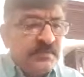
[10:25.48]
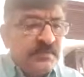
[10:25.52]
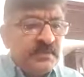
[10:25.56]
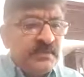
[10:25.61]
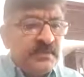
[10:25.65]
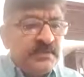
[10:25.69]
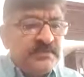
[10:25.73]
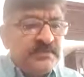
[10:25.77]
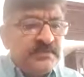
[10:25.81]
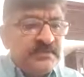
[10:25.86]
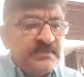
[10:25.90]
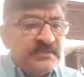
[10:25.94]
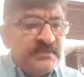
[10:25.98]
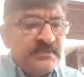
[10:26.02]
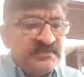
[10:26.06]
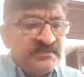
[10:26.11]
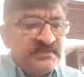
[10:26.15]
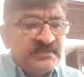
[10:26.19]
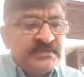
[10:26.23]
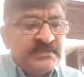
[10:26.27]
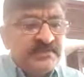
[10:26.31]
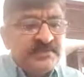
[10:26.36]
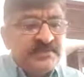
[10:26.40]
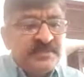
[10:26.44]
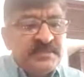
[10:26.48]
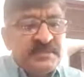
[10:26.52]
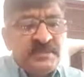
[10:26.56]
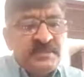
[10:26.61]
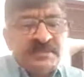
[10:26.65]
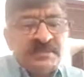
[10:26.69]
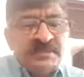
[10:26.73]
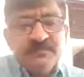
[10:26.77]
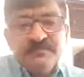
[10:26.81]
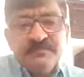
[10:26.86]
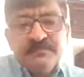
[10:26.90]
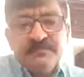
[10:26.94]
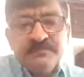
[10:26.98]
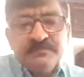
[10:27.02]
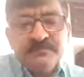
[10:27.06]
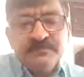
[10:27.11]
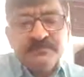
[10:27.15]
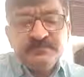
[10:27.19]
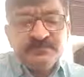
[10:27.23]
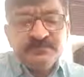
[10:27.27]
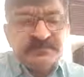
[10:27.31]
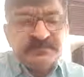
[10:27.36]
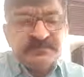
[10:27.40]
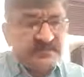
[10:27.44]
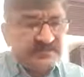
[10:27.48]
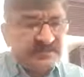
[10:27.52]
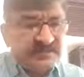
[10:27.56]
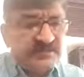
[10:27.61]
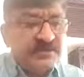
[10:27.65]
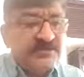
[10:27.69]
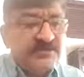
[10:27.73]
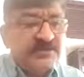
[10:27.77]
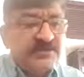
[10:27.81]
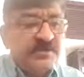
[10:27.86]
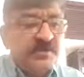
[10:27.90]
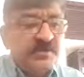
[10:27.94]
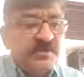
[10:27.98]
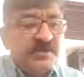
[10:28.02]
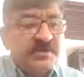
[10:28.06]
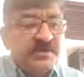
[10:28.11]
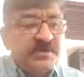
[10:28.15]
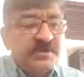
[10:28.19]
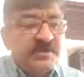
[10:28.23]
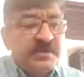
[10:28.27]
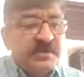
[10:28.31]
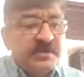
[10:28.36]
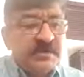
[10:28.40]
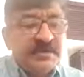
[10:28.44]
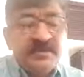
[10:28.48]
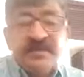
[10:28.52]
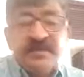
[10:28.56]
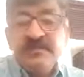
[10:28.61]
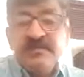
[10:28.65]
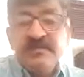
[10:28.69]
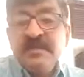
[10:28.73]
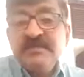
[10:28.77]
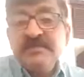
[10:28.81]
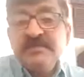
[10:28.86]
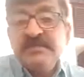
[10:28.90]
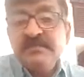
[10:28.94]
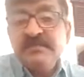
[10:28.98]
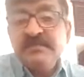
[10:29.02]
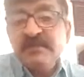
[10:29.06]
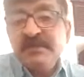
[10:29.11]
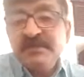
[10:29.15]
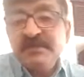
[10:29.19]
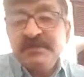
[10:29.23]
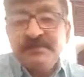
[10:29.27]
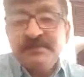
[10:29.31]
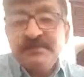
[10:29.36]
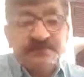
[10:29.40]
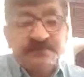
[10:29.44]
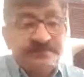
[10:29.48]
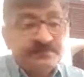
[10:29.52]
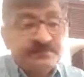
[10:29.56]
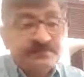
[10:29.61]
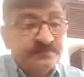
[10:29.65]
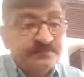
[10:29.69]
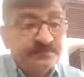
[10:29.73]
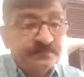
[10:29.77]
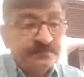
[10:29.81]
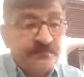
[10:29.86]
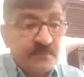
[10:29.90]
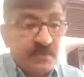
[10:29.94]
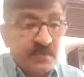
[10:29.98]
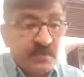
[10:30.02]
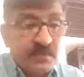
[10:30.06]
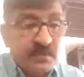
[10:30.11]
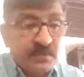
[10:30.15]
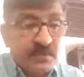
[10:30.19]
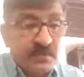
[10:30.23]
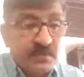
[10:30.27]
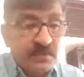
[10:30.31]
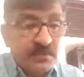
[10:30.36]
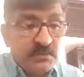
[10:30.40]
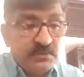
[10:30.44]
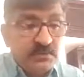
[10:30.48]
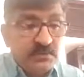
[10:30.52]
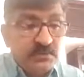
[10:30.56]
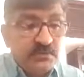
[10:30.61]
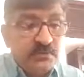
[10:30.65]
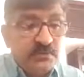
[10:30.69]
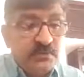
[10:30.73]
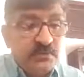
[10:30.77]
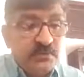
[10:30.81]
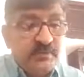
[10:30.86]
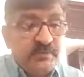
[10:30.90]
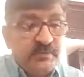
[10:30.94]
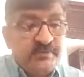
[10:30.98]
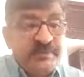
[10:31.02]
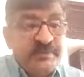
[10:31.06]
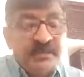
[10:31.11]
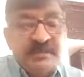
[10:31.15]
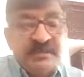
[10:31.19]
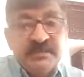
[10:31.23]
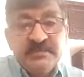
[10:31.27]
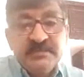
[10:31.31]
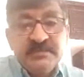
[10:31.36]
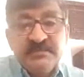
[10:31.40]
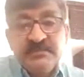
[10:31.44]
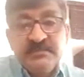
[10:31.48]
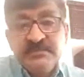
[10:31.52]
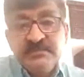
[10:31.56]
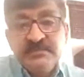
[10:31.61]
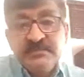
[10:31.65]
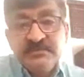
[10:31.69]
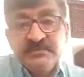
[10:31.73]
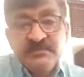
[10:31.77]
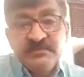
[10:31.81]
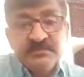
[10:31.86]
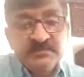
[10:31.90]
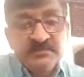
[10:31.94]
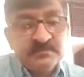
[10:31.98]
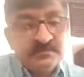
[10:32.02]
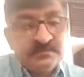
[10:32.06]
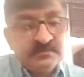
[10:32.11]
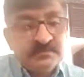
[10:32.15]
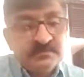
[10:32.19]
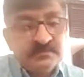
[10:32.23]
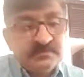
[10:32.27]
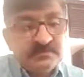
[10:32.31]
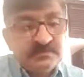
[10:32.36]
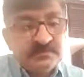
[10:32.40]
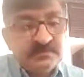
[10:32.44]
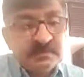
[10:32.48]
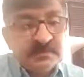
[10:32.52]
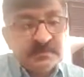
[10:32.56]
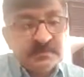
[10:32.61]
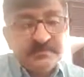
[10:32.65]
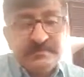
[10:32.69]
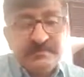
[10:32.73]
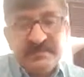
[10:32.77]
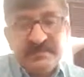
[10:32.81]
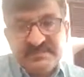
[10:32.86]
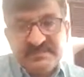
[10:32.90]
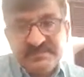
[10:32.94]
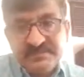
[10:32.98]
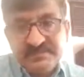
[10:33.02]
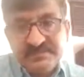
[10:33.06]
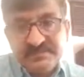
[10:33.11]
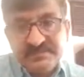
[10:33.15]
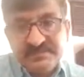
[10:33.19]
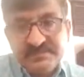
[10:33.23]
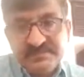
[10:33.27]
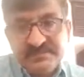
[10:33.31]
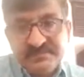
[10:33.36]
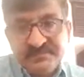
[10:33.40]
In surface epithelium, which is destroyed and replaced by pseudomembranous mesh.